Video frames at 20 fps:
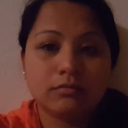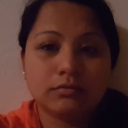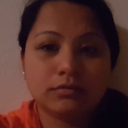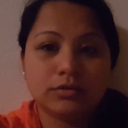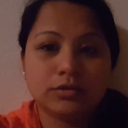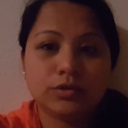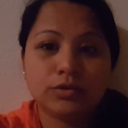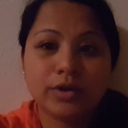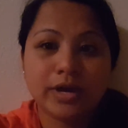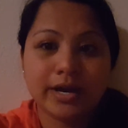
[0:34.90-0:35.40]

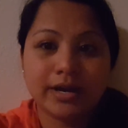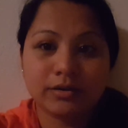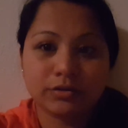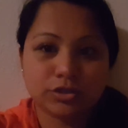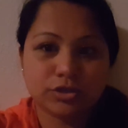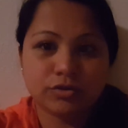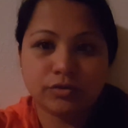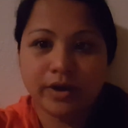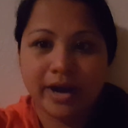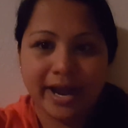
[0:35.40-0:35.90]
You gotta
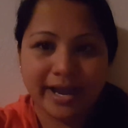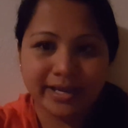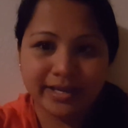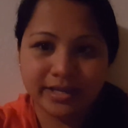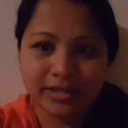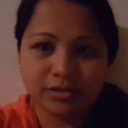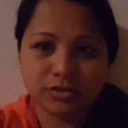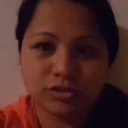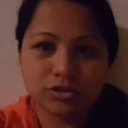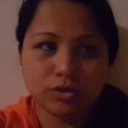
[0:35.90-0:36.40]
track
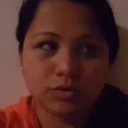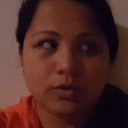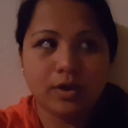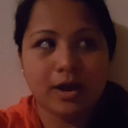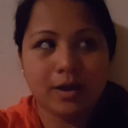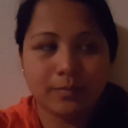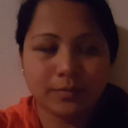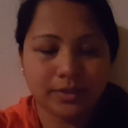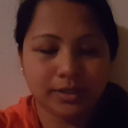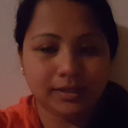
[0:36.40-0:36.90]
it to
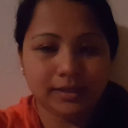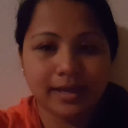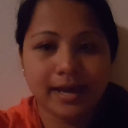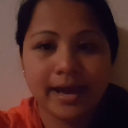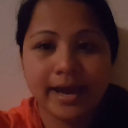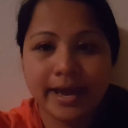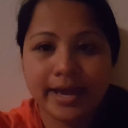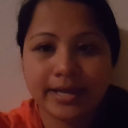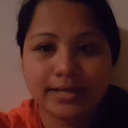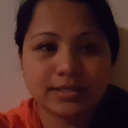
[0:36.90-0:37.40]
how many
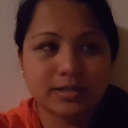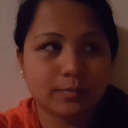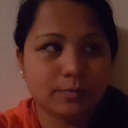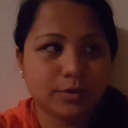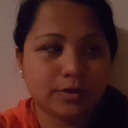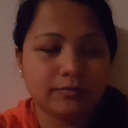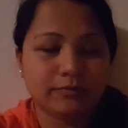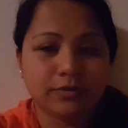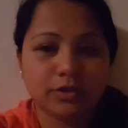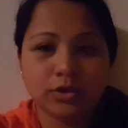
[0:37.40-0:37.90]
likes, how
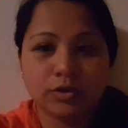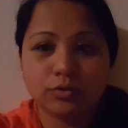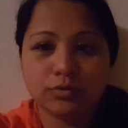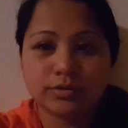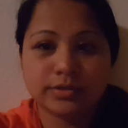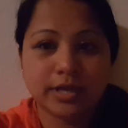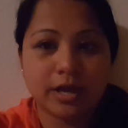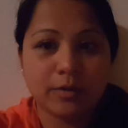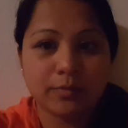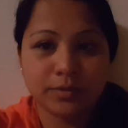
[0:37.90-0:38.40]
many
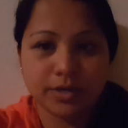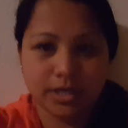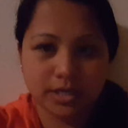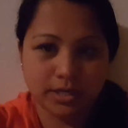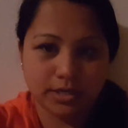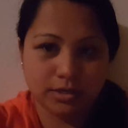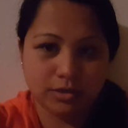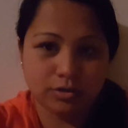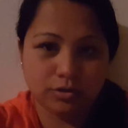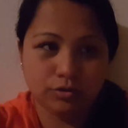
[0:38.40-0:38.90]
views, how many,
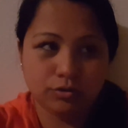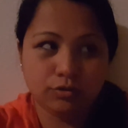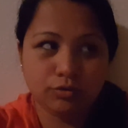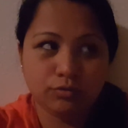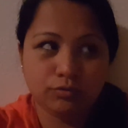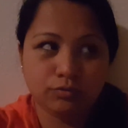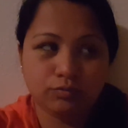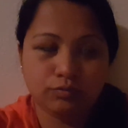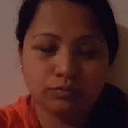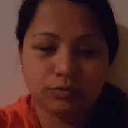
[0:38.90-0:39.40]
you,